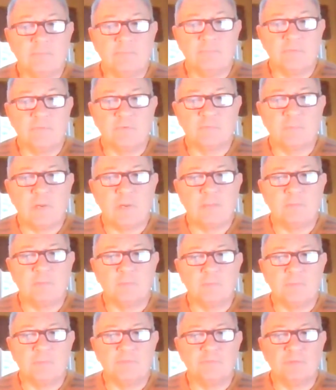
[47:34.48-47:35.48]
There's
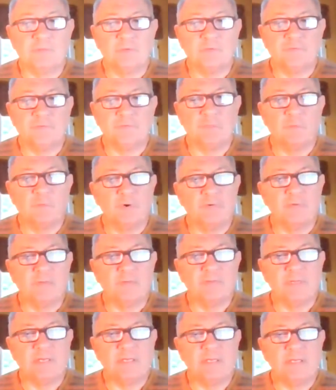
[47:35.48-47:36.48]
probably still some more
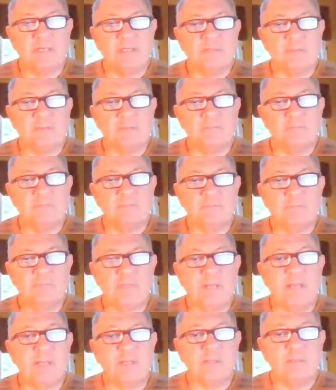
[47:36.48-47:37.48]
that they need to
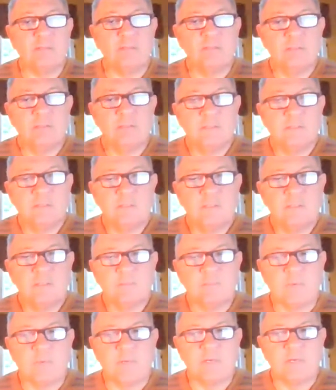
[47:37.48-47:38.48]
get,
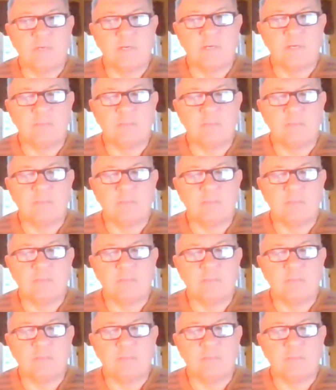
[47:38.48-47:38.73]
but